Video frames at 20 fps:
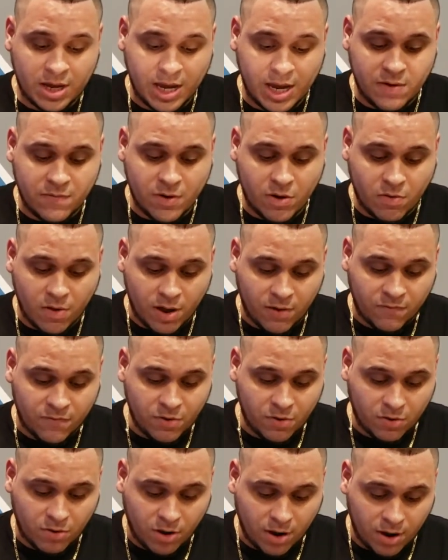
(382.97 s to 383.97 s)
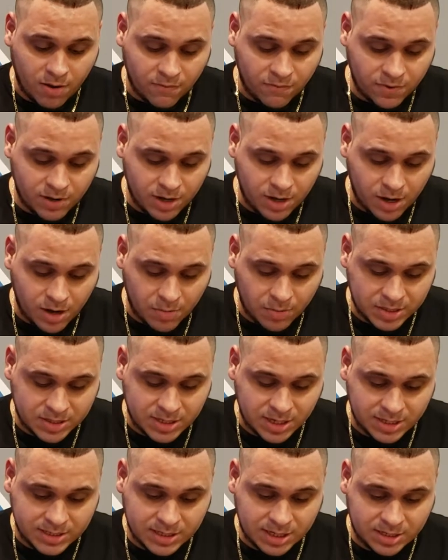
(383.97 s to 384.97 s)
Even though I feel confident, I'm going to
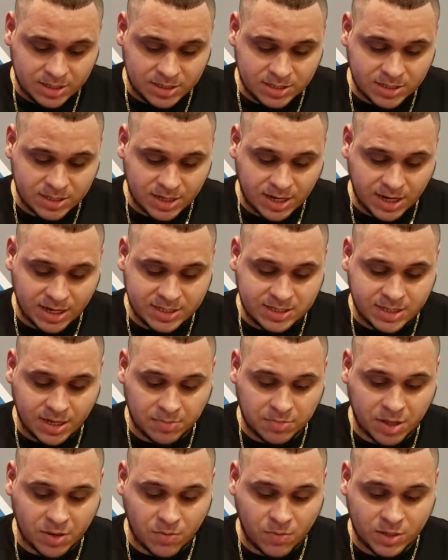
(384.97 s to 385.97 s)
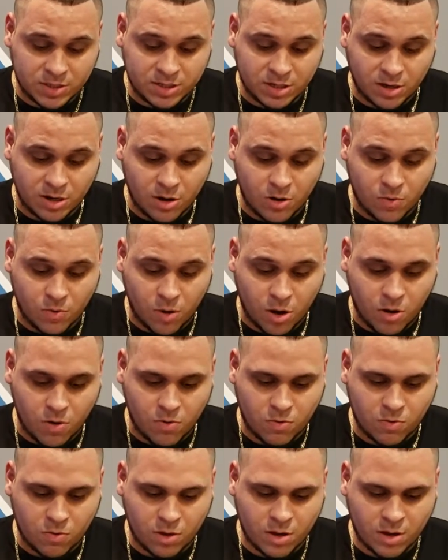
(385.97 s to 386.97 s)
test it just in case something was to go
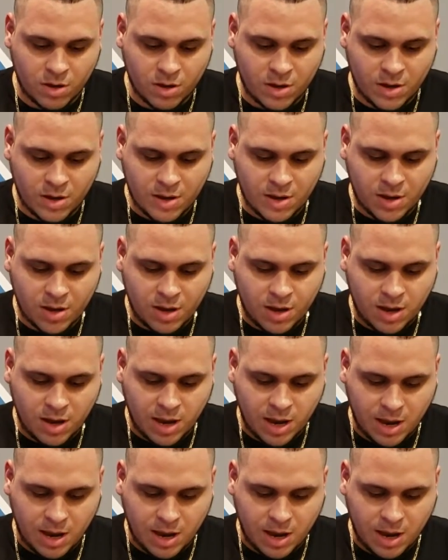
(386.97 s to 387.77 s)
wrong.